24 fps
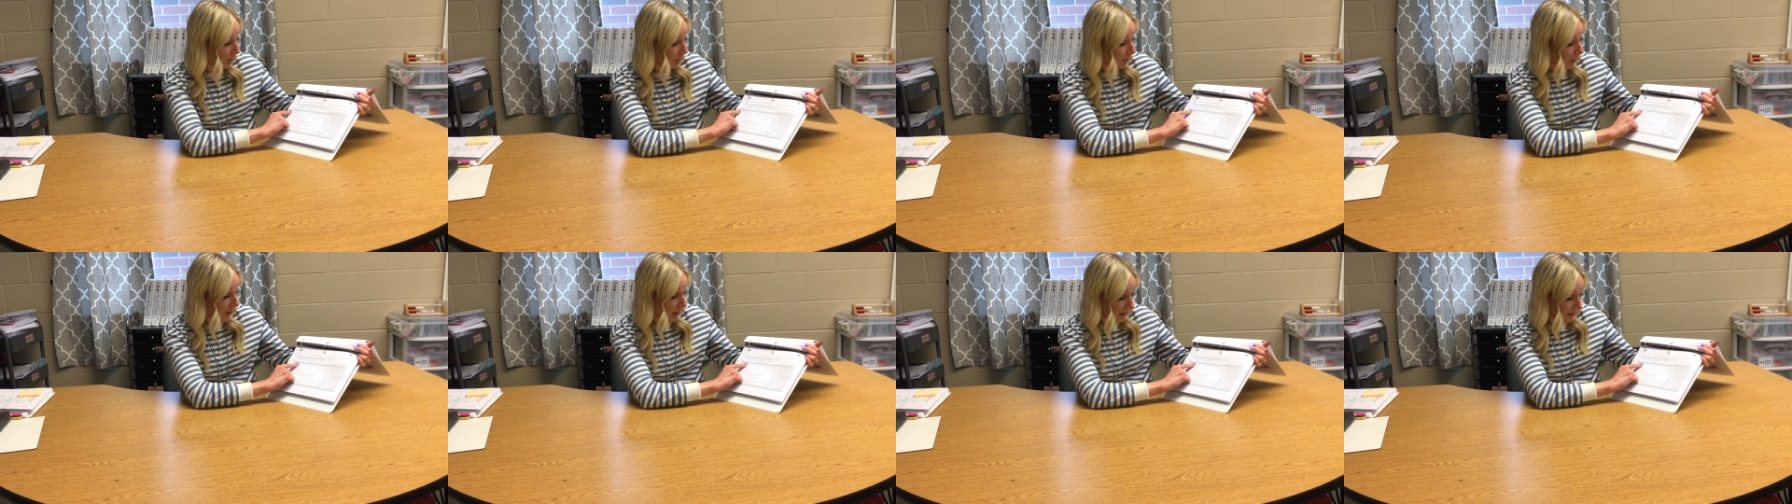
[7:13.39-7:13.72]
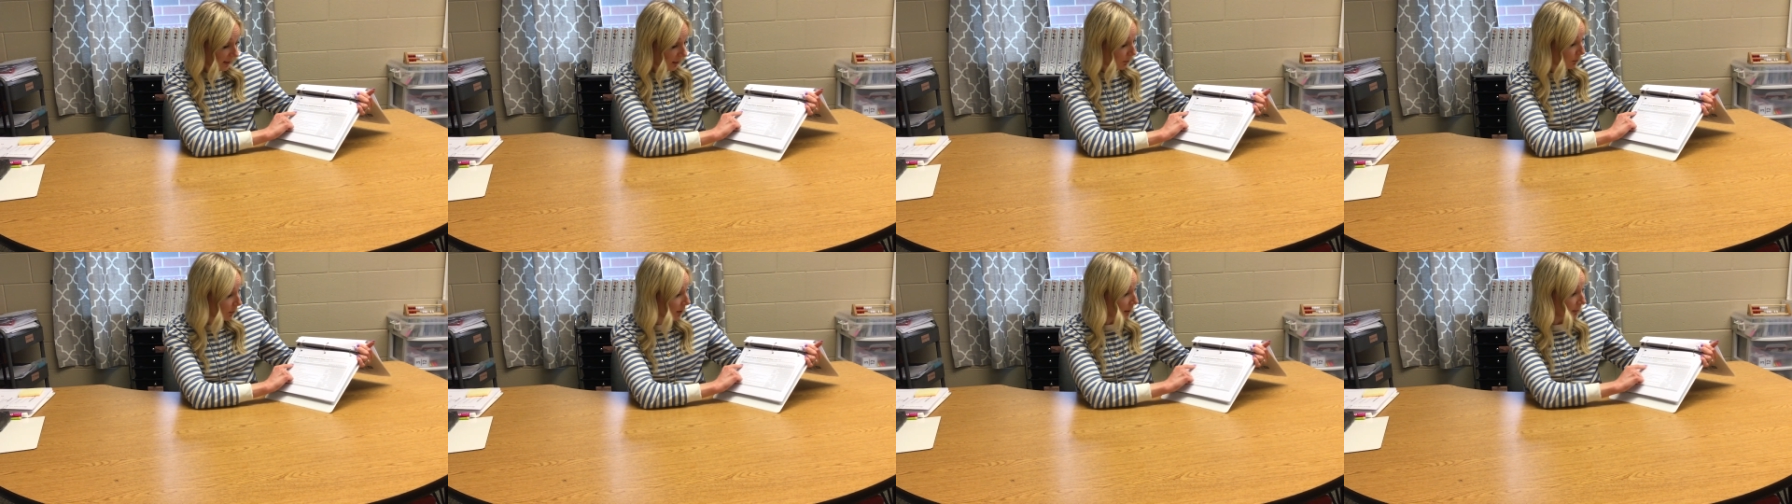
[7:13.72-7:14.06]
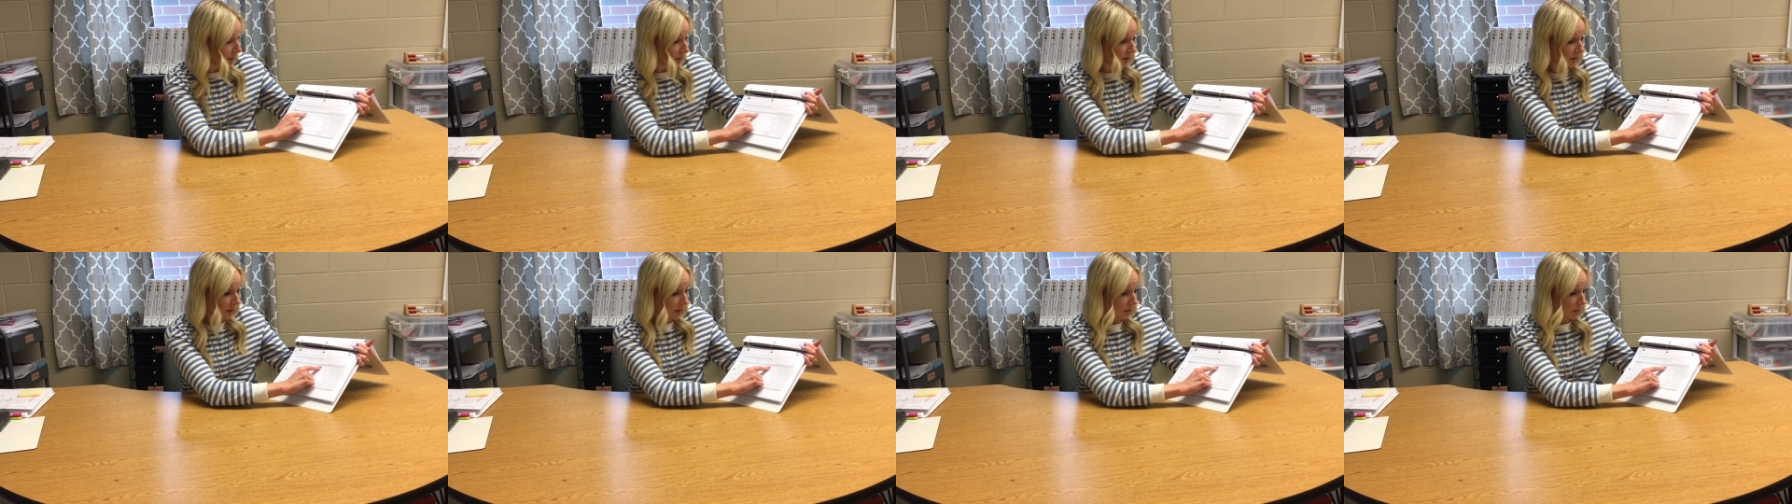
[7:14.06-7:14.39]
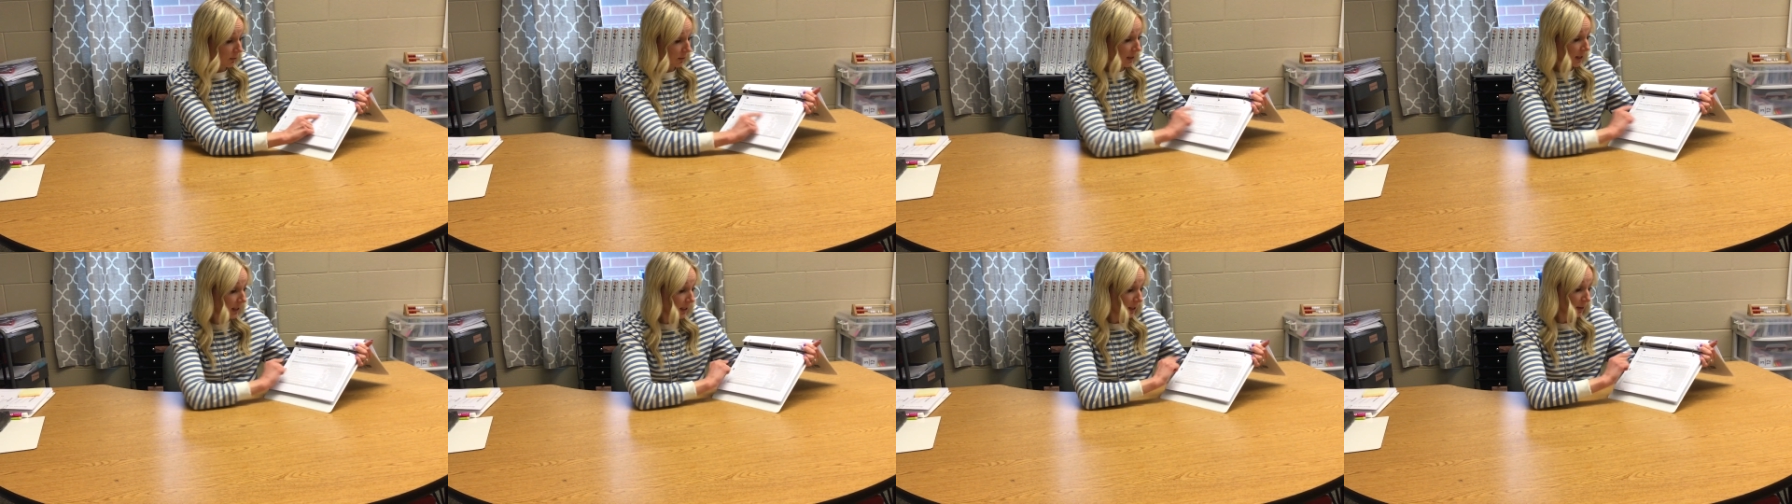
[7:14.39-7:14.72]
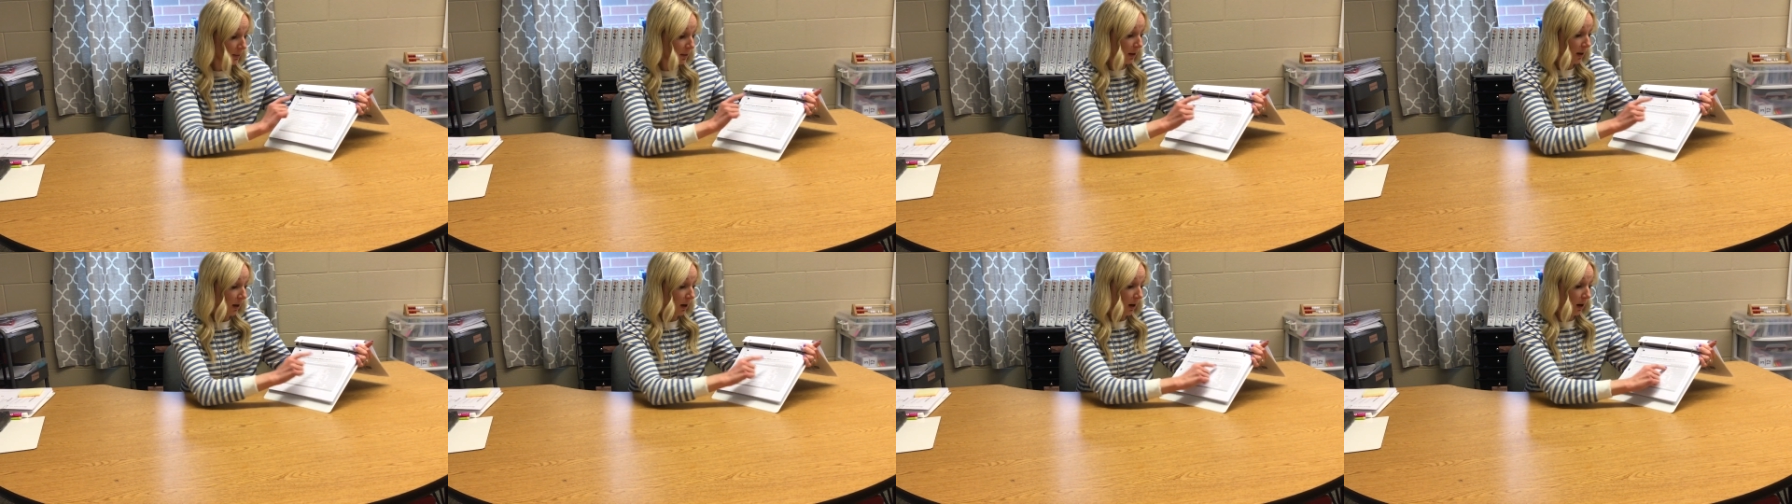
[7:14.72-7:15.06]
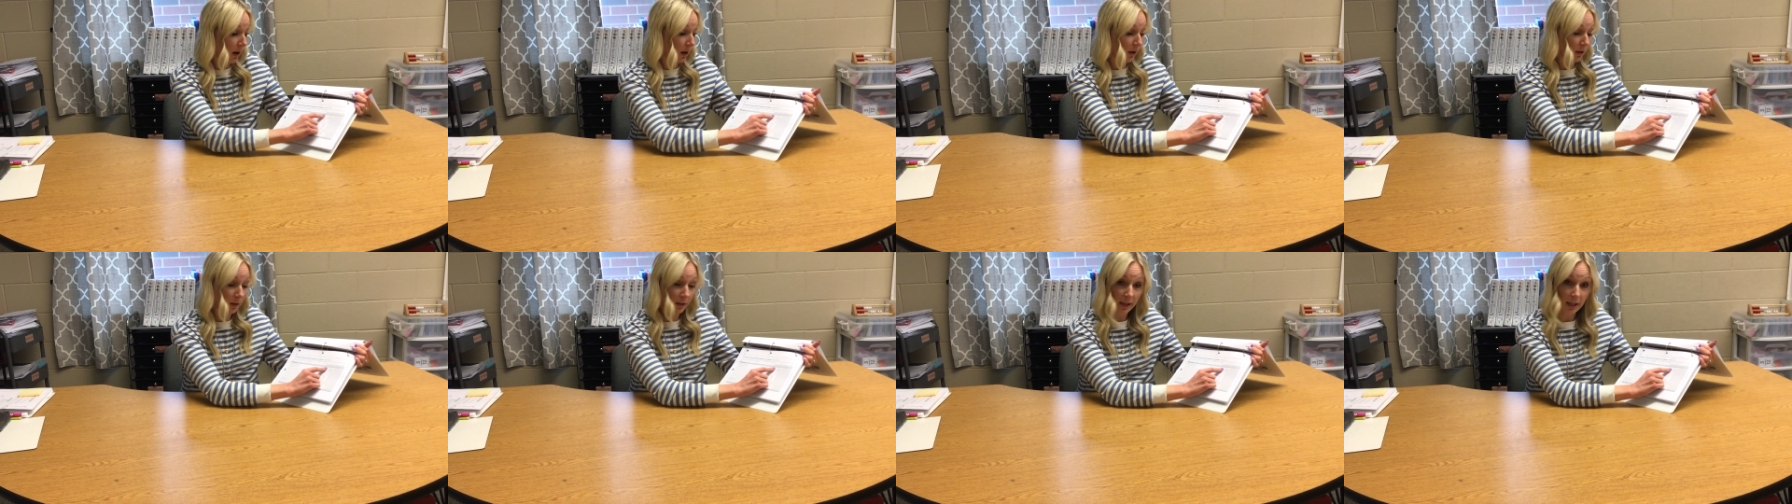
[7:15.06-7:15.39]
and they were able to, in
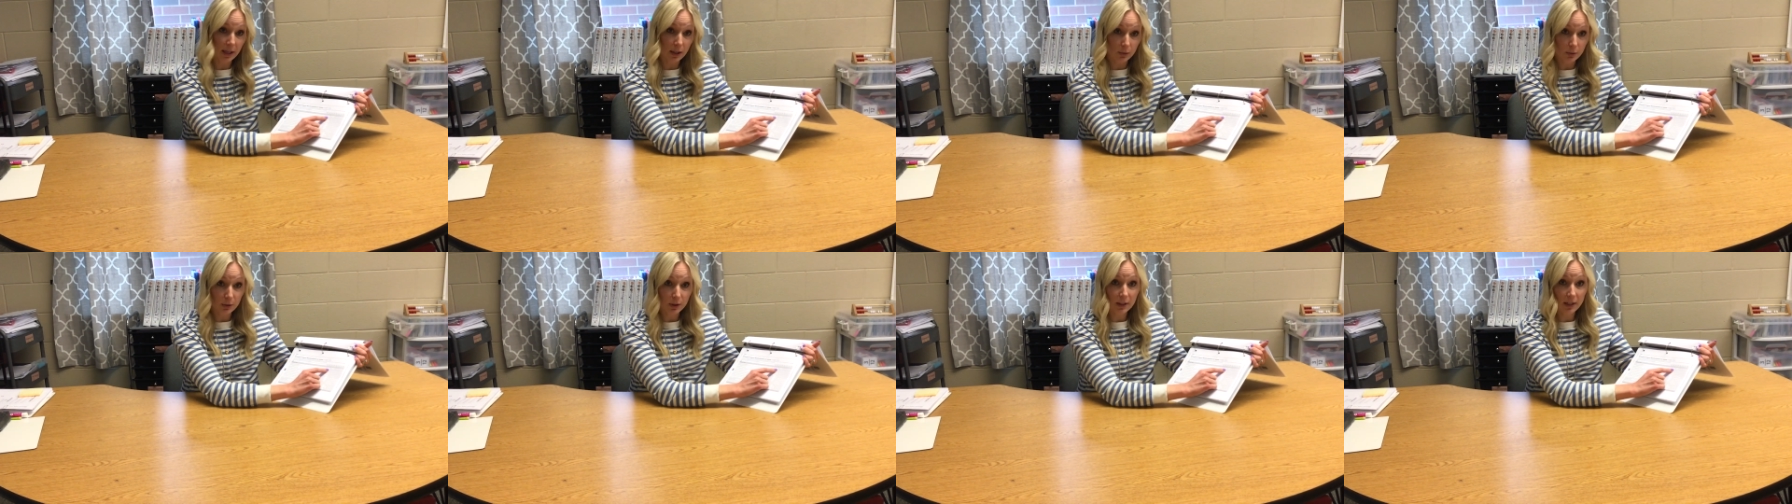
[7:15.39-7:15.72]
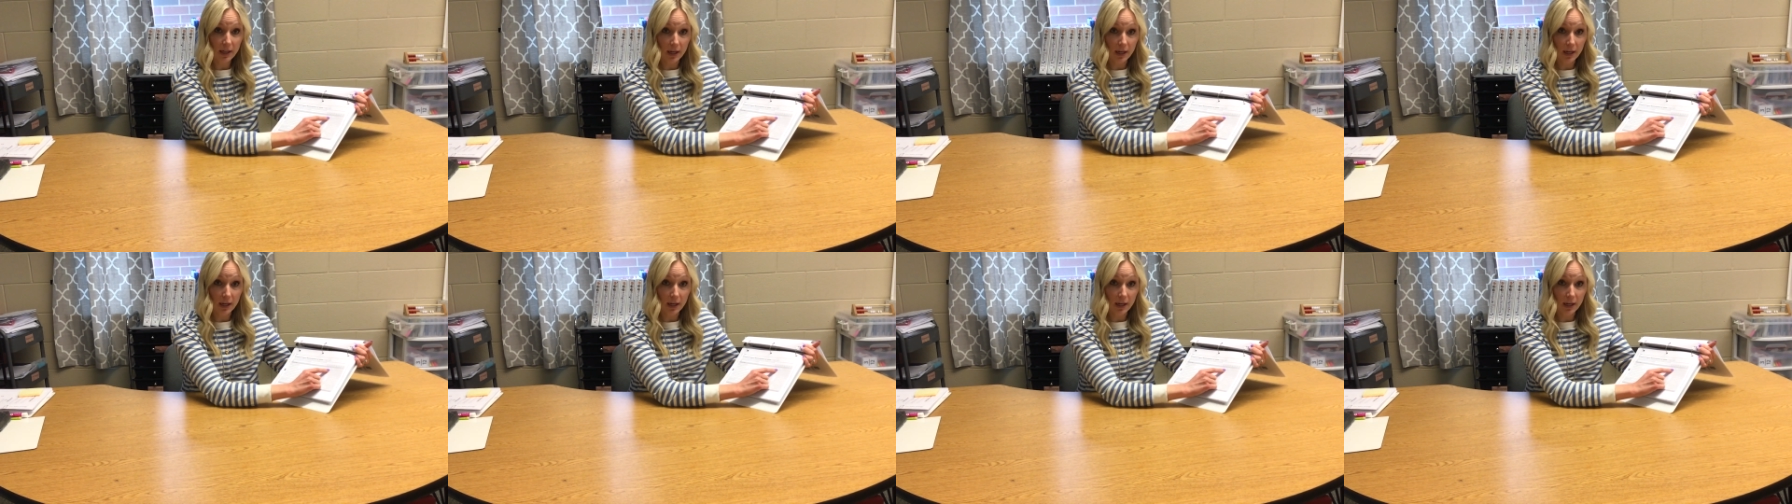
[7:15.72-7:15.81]
our language,